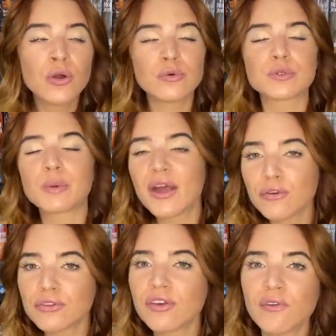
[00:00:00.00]
was
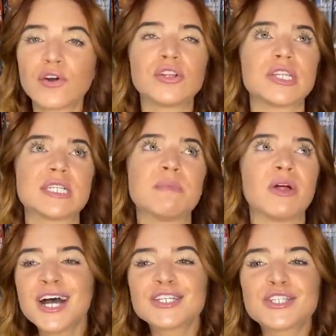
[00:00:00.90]
rather difficult this month.